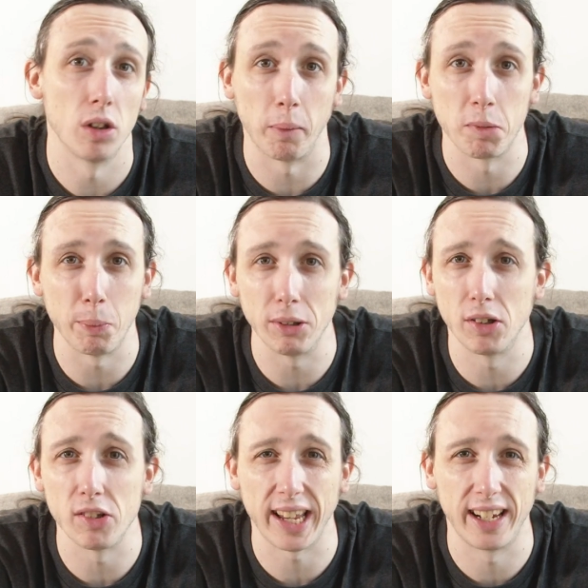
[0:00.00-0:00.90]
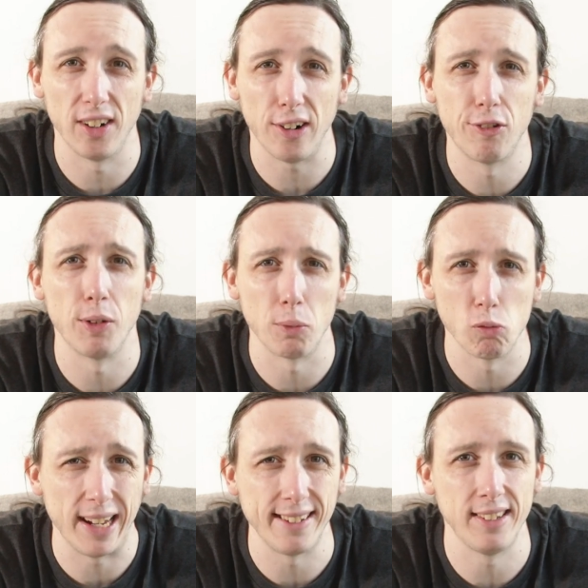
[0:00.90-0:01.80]
I'm supposed to take it off when I'm
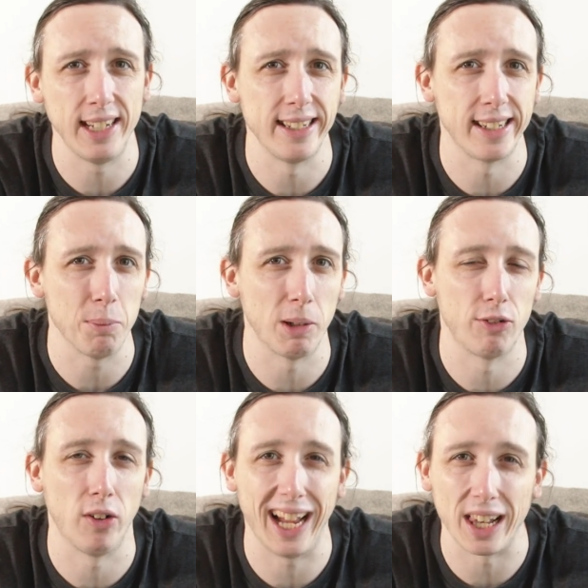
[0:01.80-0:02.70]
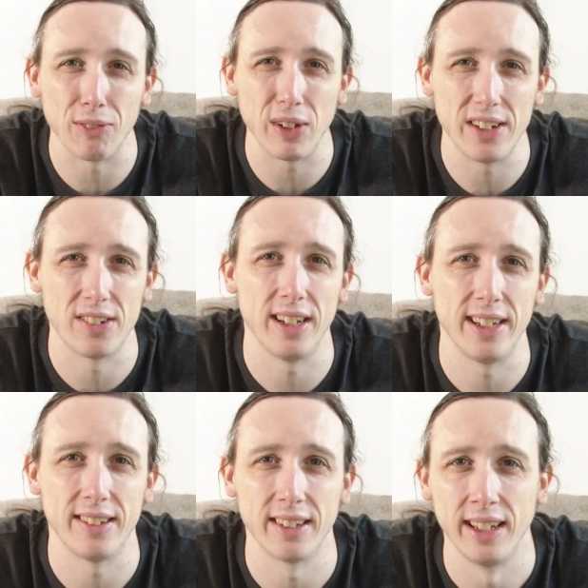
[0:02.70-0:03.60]
resting and get my foot
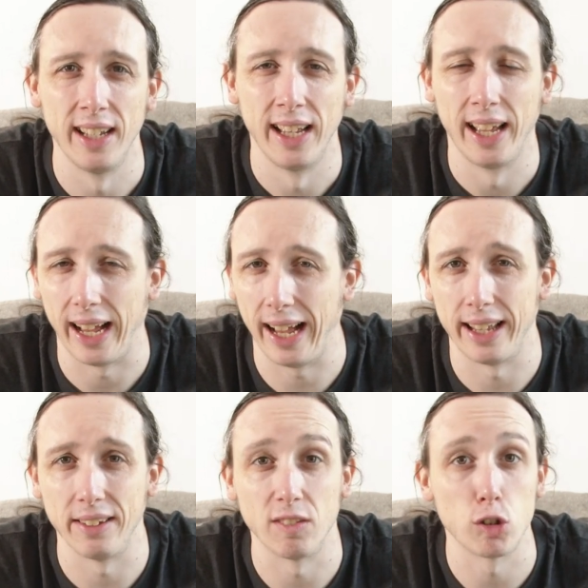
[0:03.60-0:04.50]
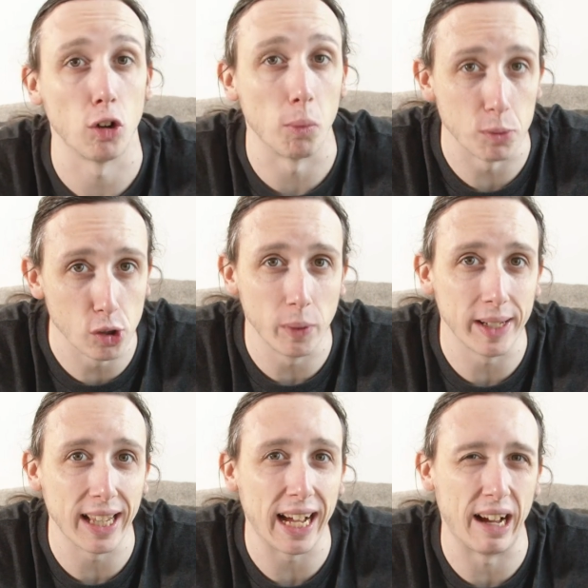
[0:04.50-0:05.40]
elevated, and so I'm
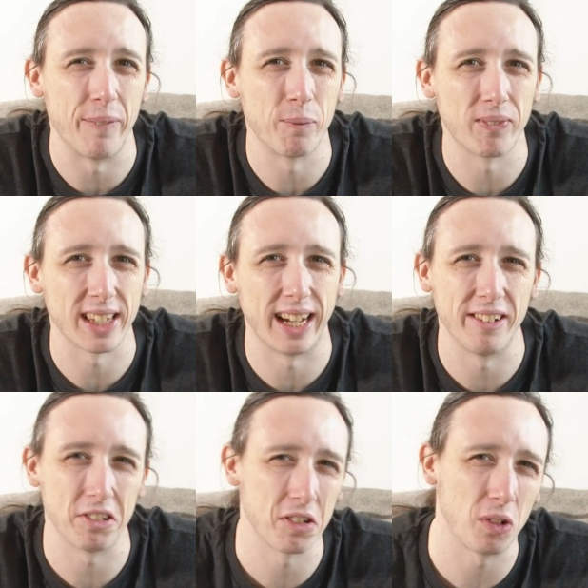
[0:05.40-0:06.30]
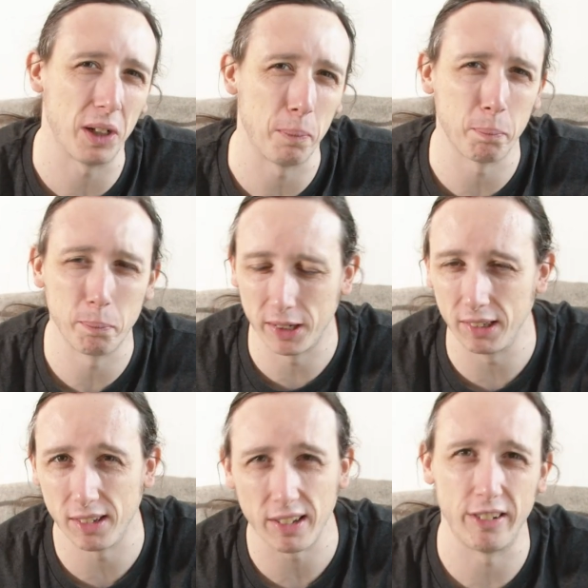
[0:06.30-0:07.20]
doing that. It's quite,
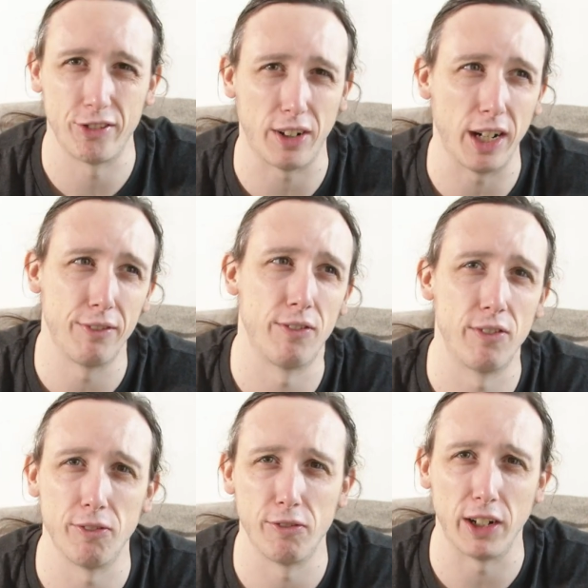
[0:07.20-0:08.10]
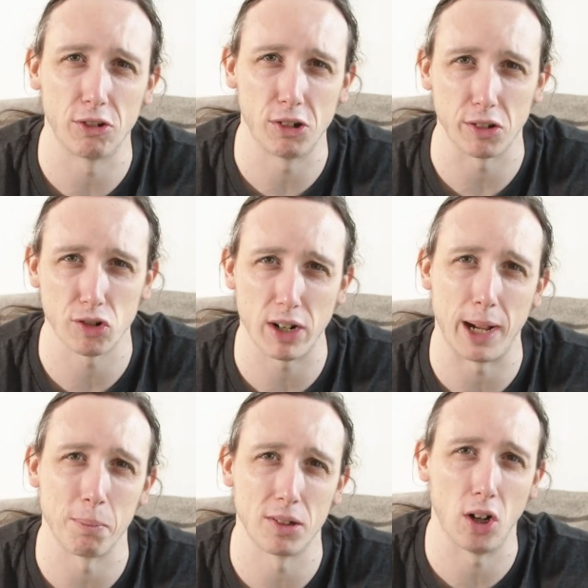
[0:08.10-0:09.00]
because there's like 5 Velcro
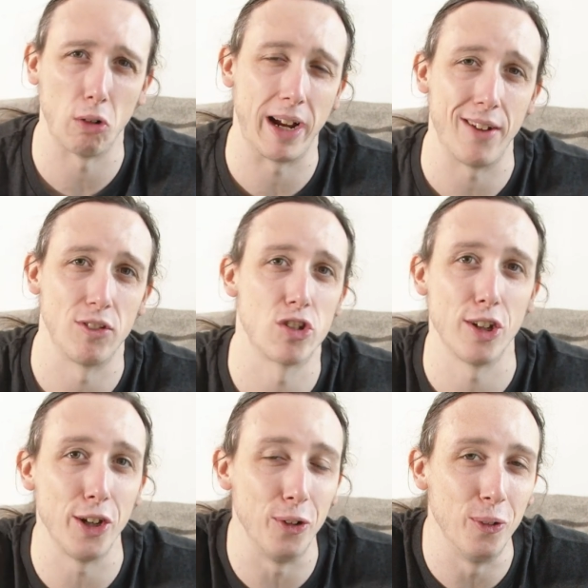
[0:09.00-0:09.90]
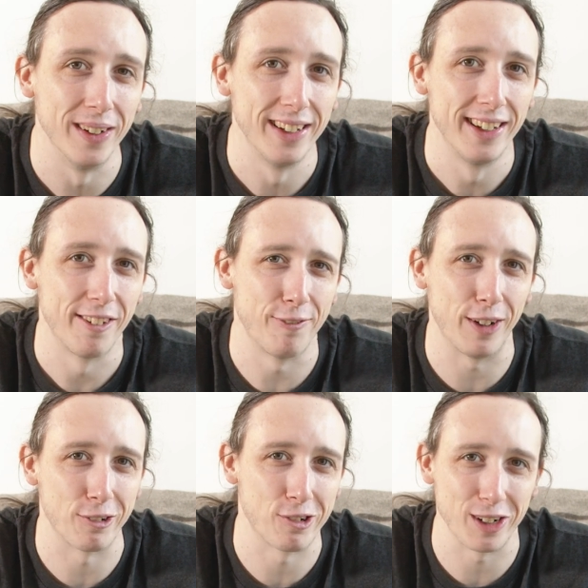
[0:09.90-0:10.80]
straps around 2
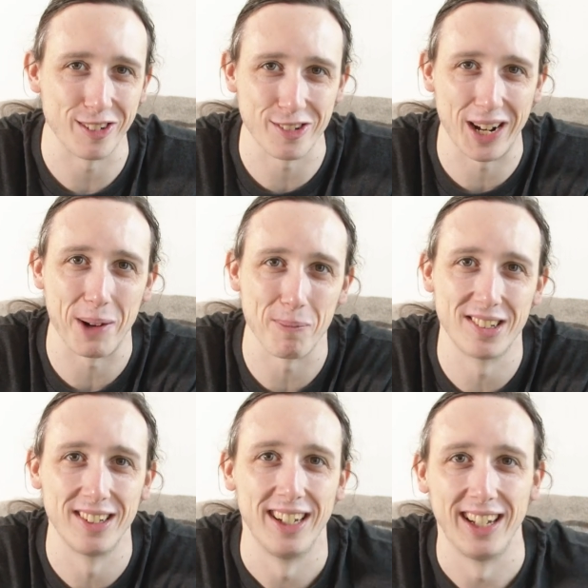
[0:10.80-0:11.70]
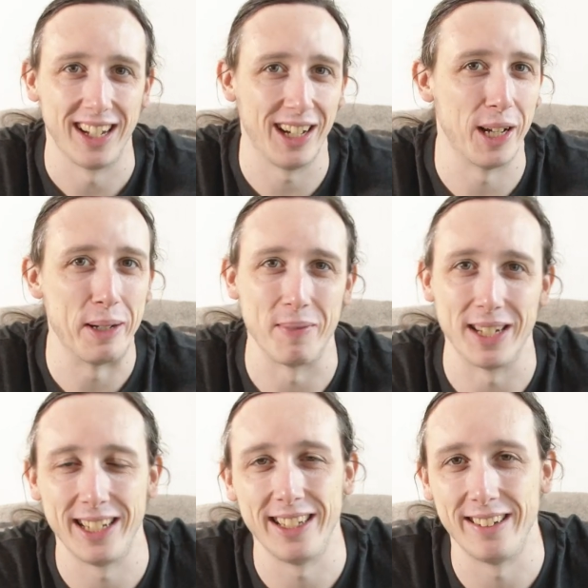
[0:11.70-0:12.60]
Velcro straps
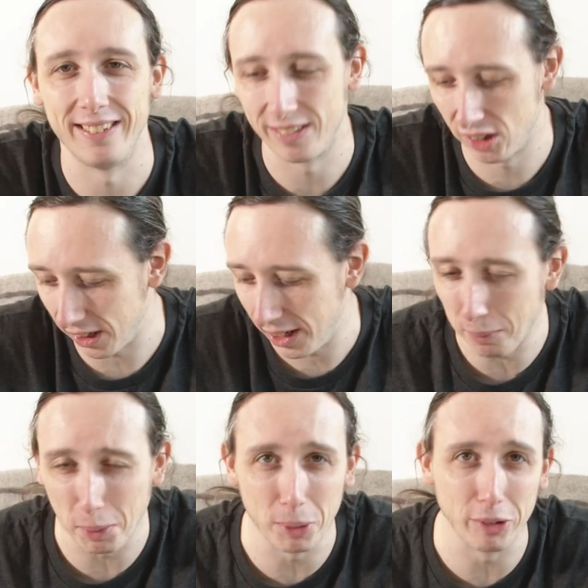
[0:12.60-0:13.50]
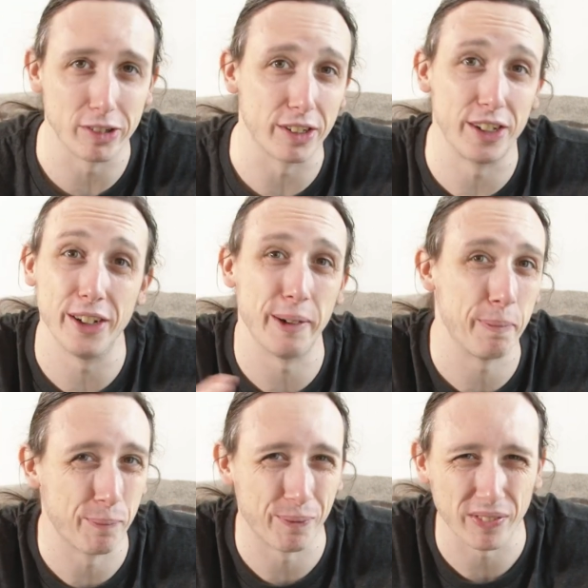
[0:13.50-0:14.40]
to keep the boot secure.
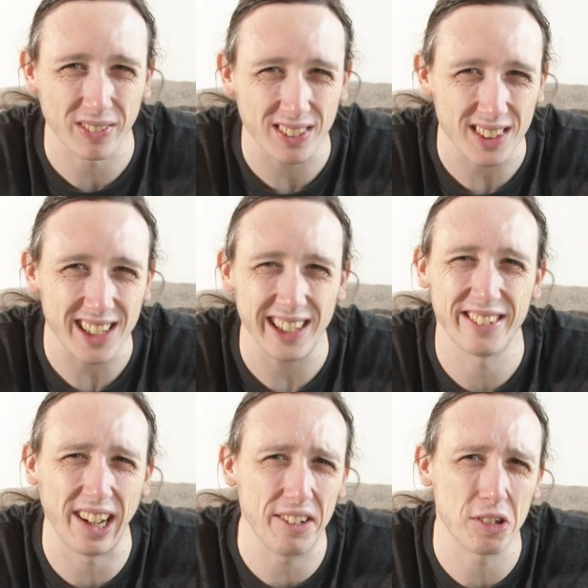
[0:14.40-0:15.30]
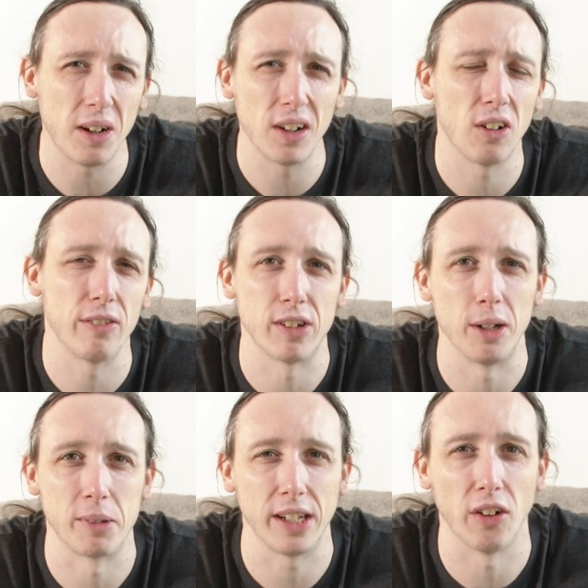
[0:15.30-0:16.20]
It takes quite a lot of
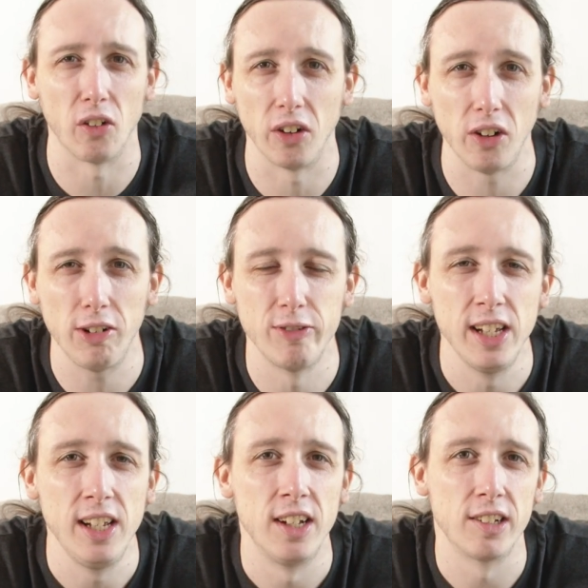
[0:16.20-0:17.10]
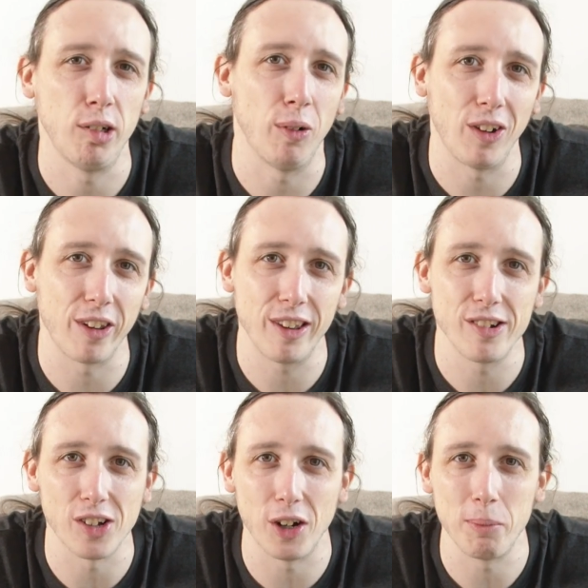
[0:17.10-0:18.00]
time to get on and off, so a lot of the
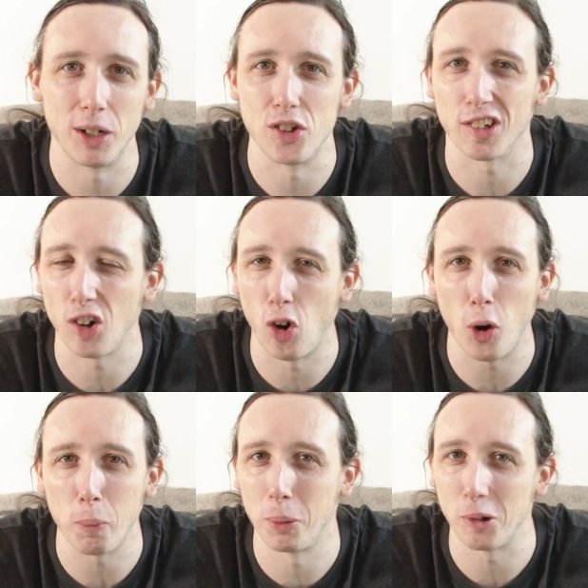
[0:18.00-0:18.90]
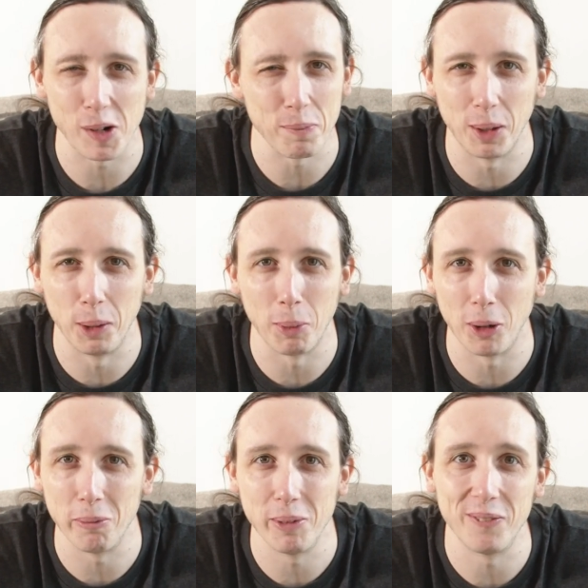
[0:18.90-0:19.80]
time I just hop around my
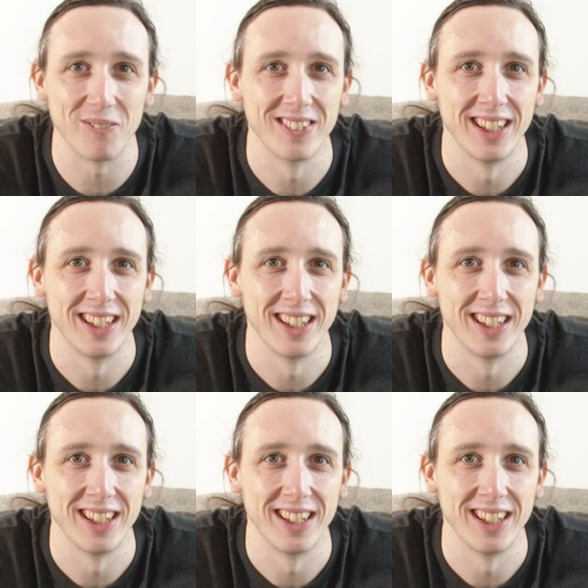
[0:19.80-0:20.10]
apartment.